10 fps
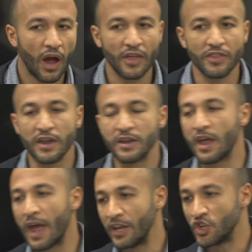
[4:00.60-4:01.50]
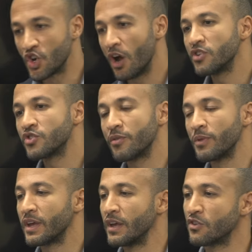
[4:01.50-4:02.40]
and then a judge from the
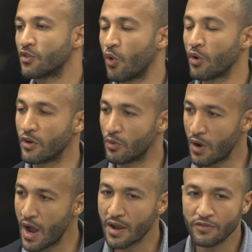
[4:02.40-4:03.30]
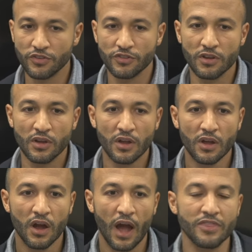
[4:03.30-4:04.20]
king's court arrives,
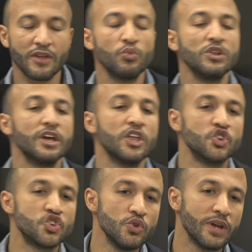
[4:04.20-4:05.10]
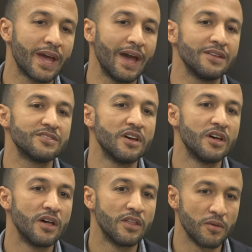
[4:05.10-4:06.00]
and then will adjudicate
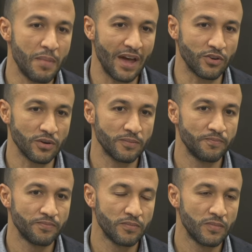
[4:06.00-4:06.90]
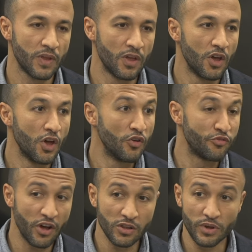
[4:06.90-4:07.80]
the matter.
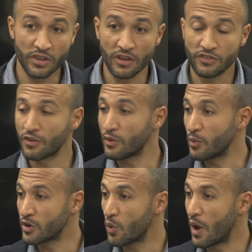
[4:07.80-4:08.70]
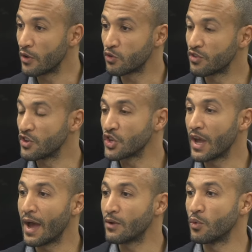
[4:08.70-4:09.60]
Following this, so they would go out, you essentially
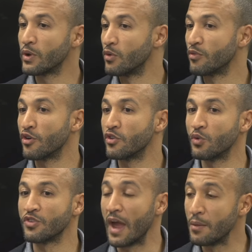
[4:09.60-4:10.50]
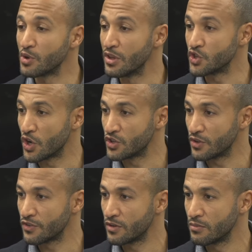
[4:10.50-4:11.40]
had what we could refer to as ambulant
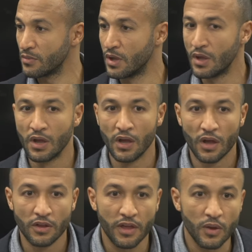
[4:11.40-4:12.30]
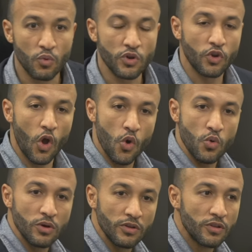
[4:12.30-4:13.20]
judges. They would
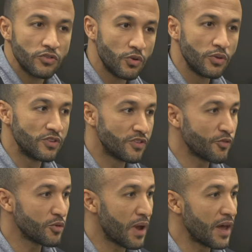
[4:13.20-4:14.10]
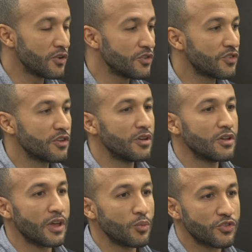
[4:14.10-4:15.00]
go to these different manors,
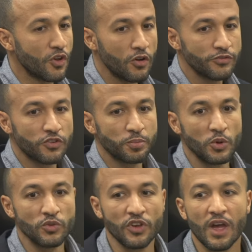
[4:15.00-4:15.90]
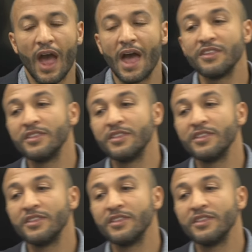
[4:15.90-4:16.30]
they resolve disputes, and